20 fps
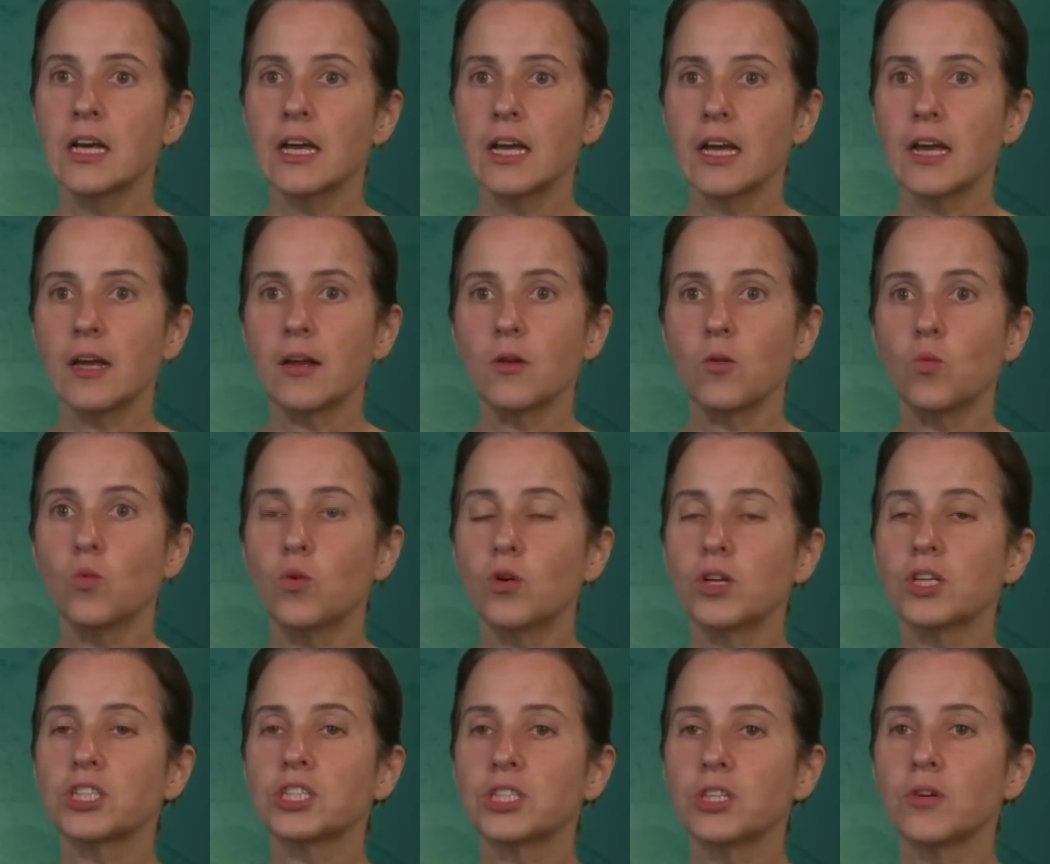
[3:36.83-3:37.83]
And
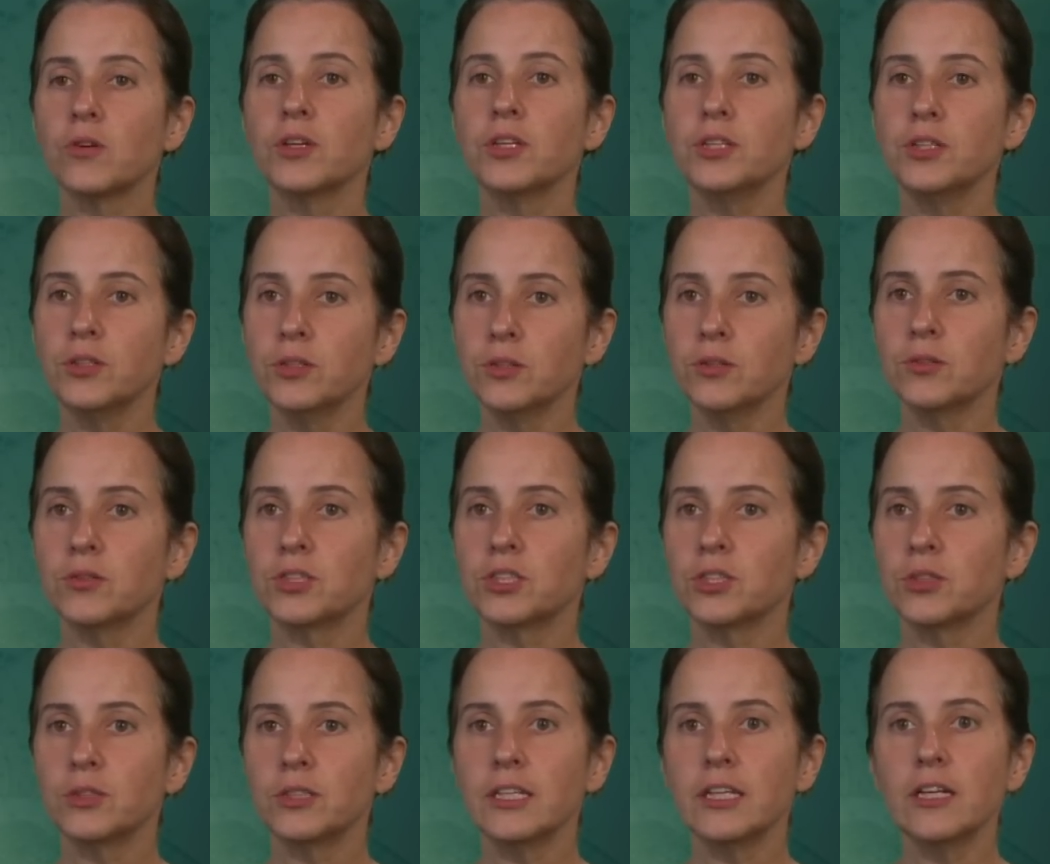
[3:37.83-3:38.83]
we're so
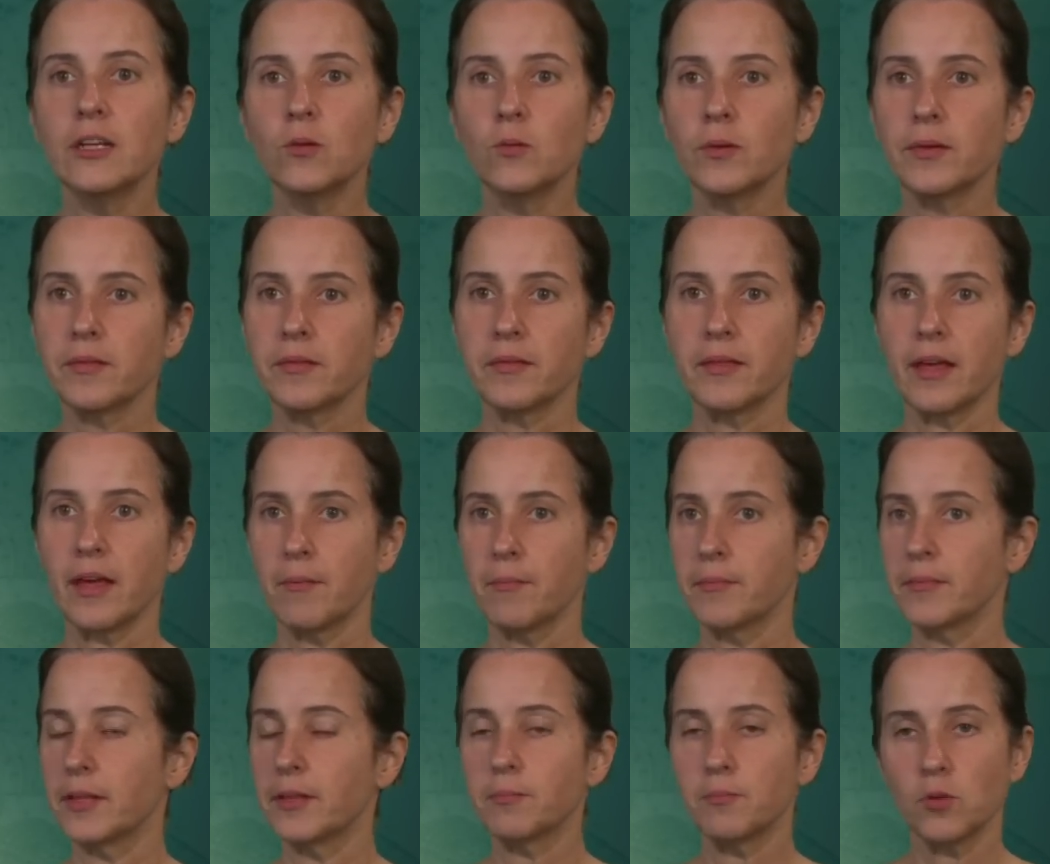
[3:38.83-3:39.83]
used to dealing with
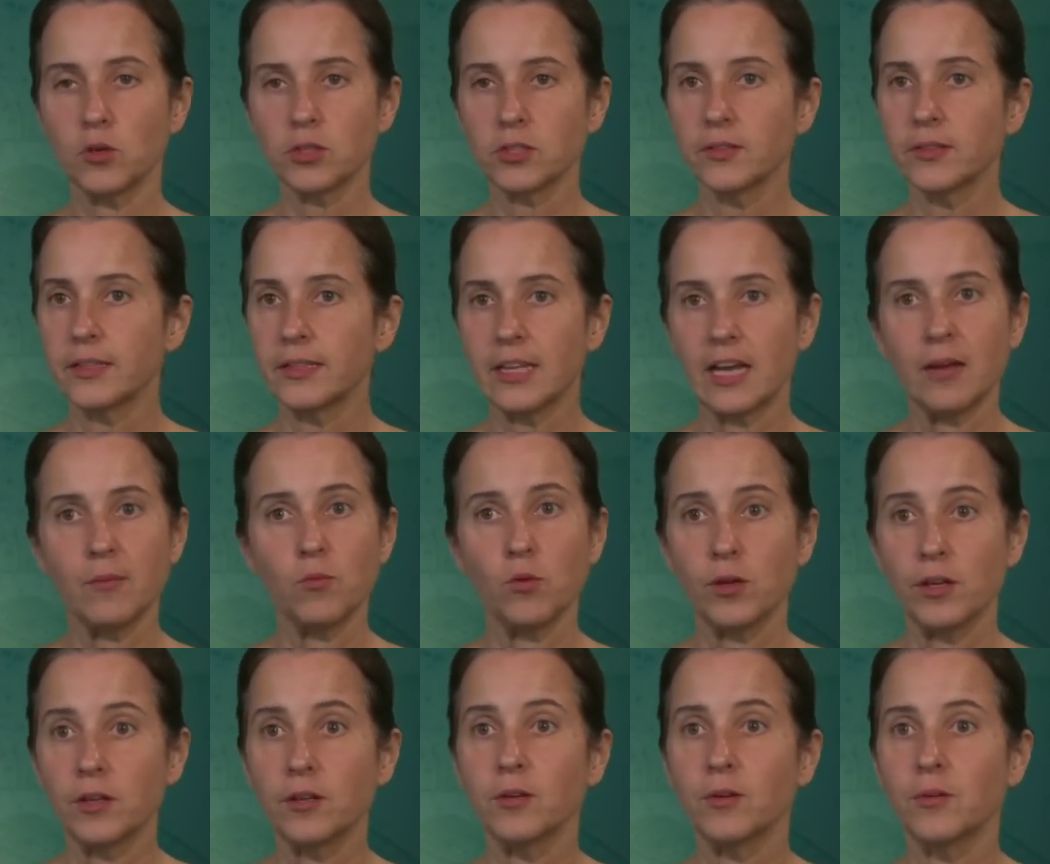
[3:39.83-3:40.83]
them that most of the time
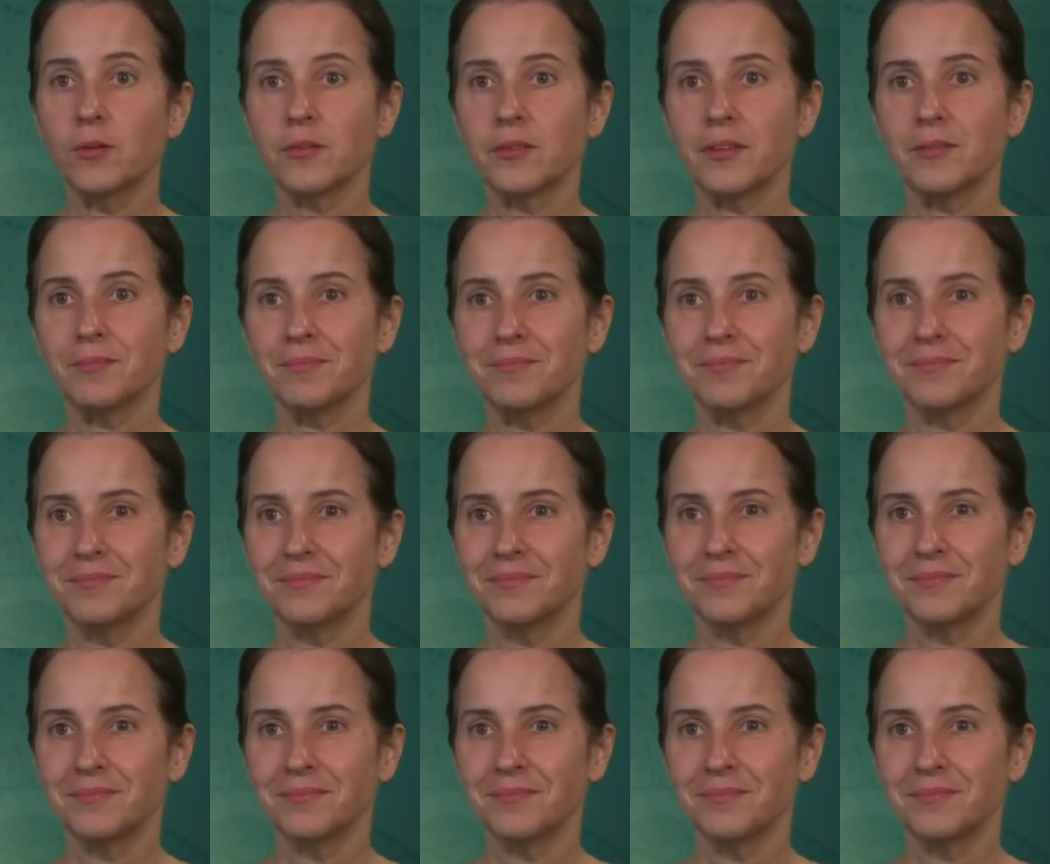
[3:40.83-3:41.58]
we ignore them.